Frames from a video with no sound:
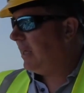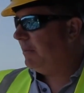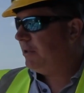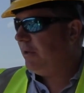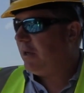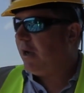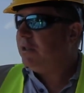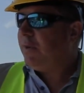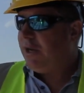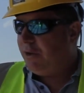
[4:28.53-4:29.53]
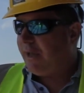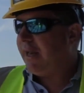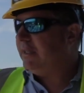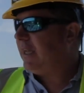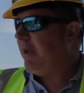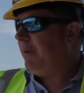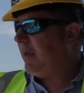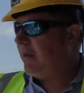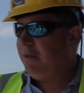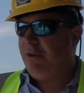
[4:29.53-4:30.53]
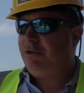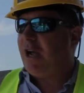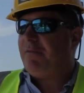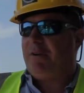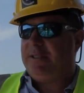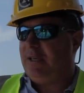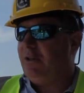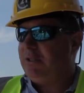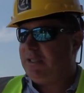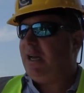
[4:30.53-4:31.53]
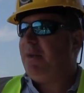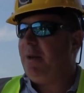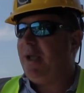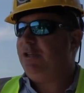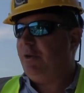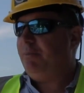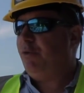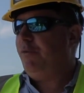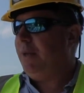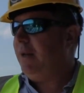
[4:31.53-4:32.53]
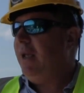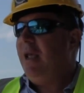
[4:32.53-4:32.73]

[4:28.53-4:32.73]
Tom Stewart Causeway, new landscaping, new traffic signals. It's going to be a major improvement.